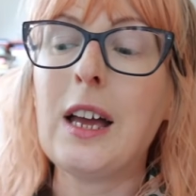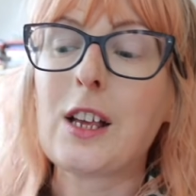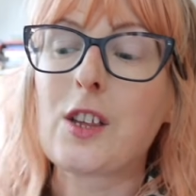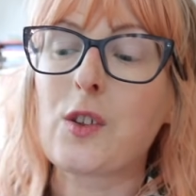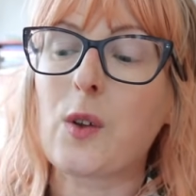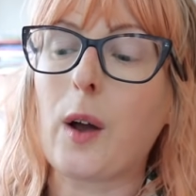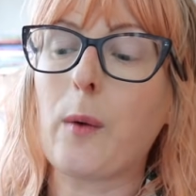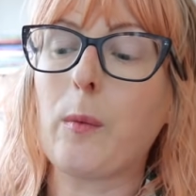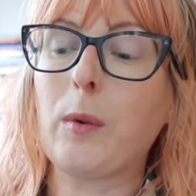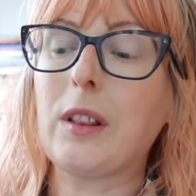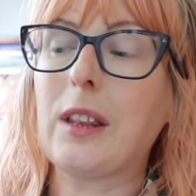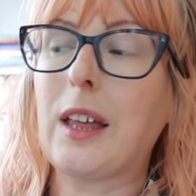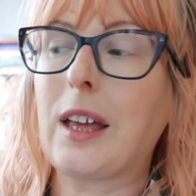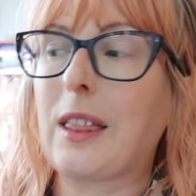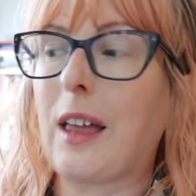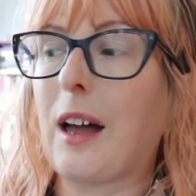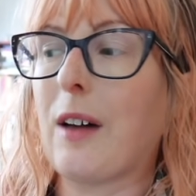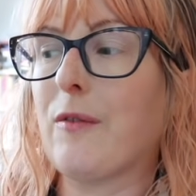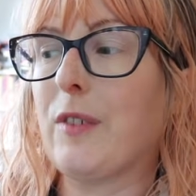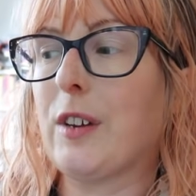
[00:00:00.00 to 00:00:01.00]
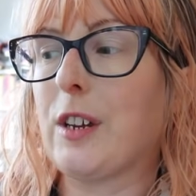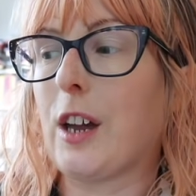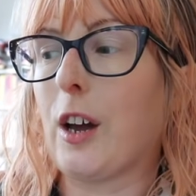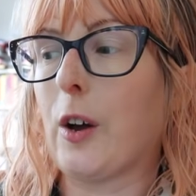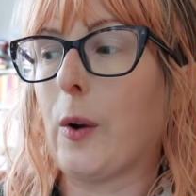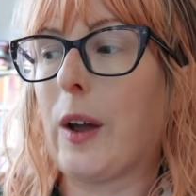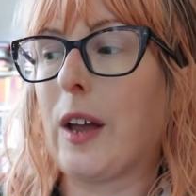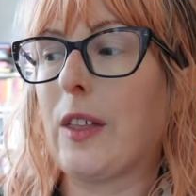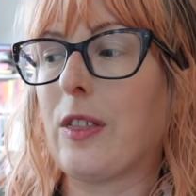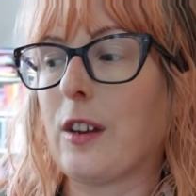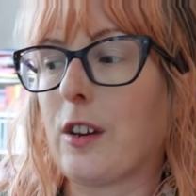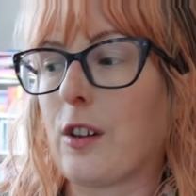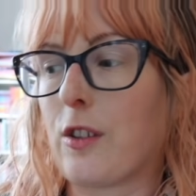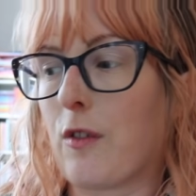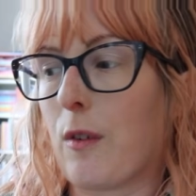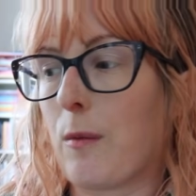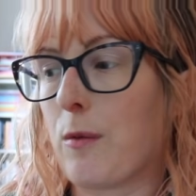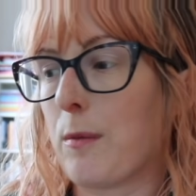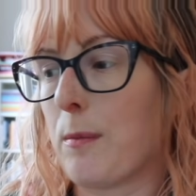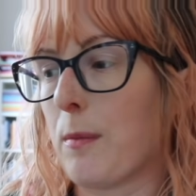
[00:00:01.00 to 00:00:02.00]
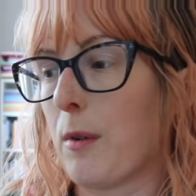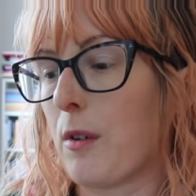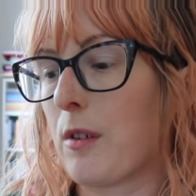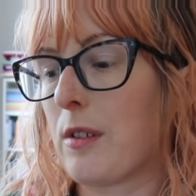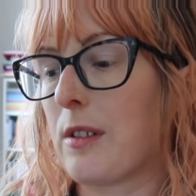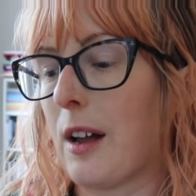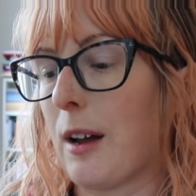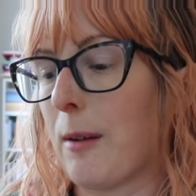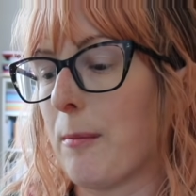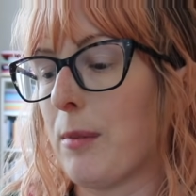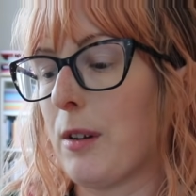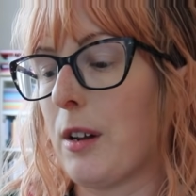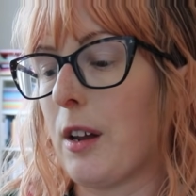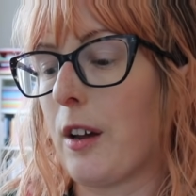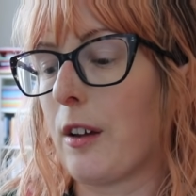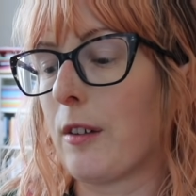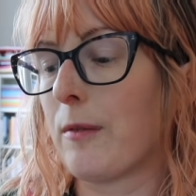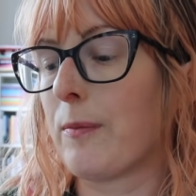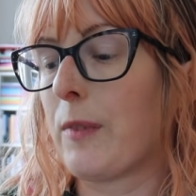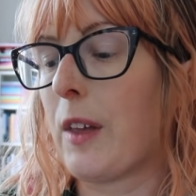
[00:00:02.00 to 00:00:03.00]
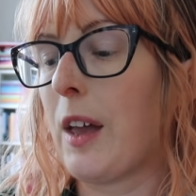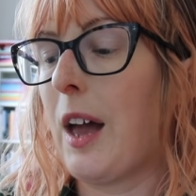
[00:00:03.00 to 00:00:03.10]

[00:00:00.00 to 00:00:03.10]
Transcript: So I will link that video in the description box down below.